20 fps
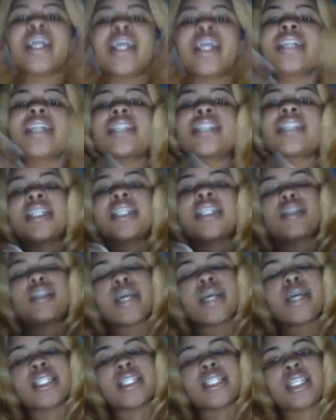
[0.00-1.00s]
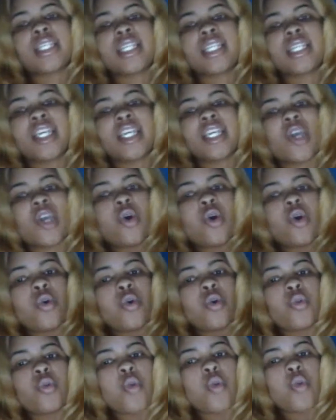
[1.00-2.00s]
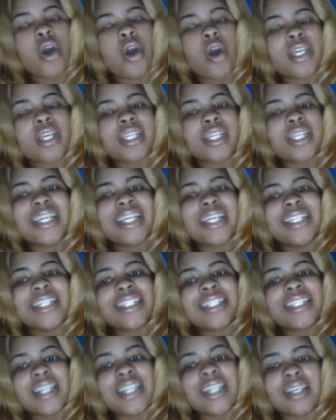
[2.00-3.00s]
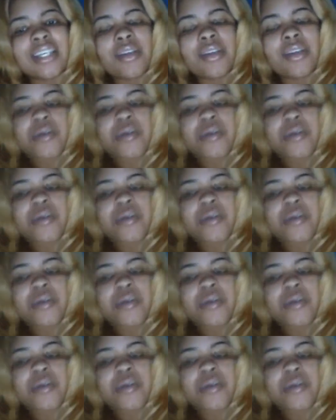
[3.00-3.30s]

yes is basically walking in sin.